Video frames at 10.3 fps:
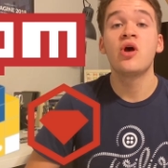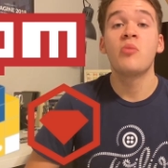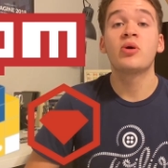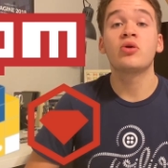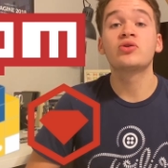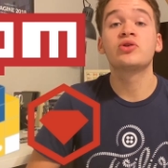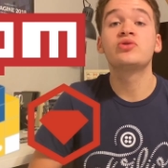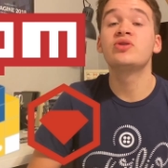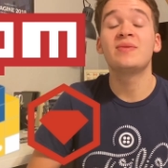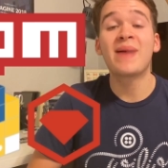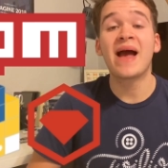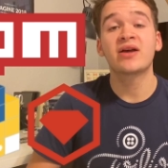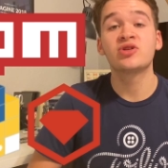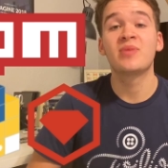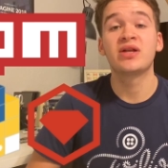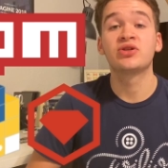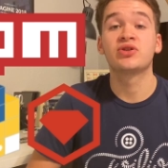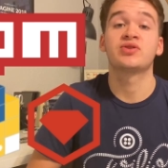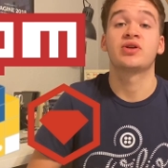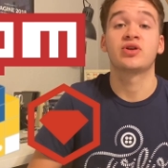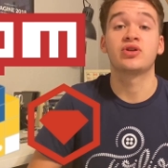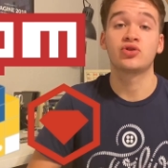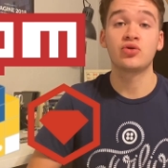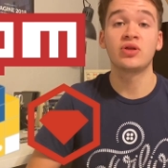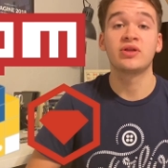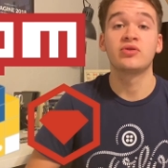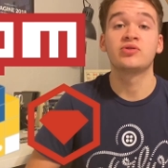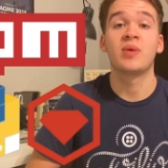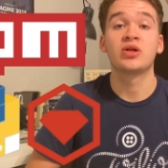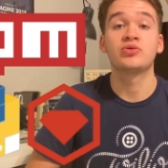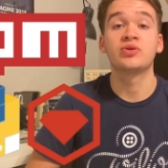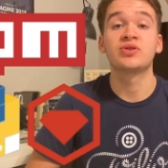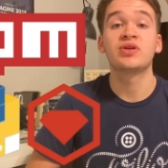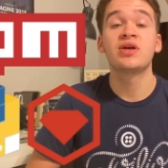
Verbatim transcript: but also to the package managers that are controlling those modules.